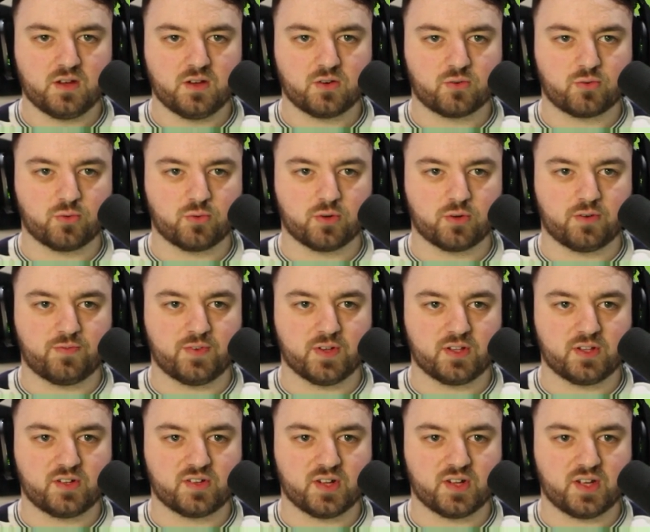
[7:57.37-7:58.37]
Growing our
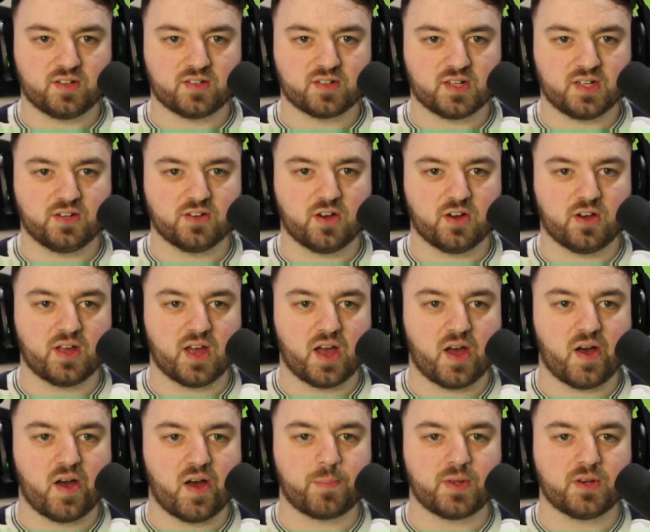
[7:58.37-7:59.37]
village nicely. Now,
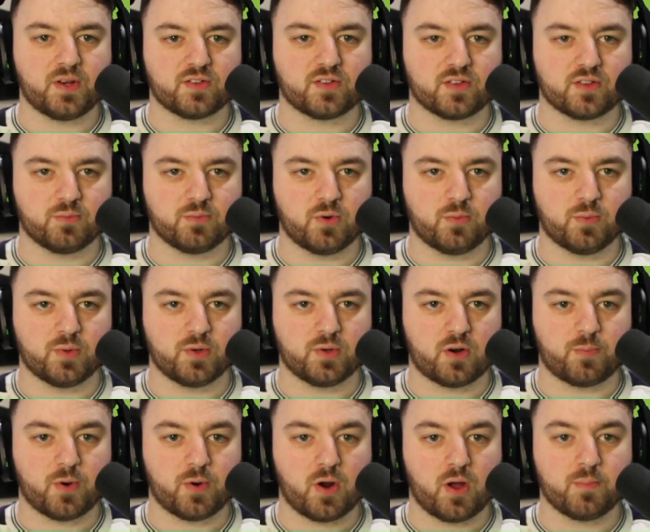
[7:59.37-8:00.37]
happiness at the moment. Our
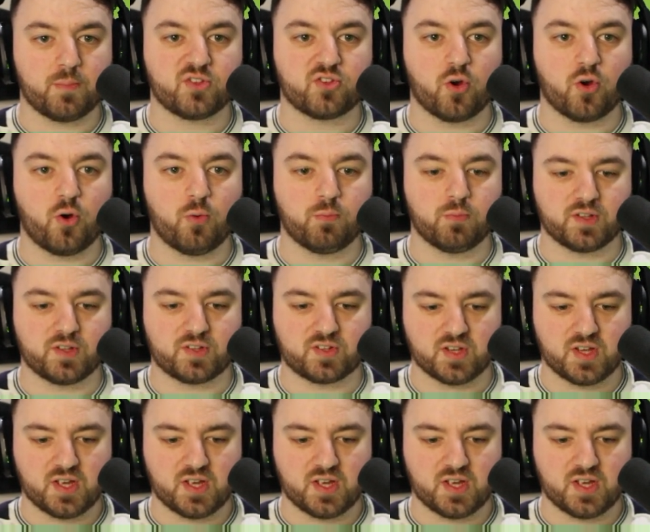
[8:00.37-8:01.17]
problem is homeless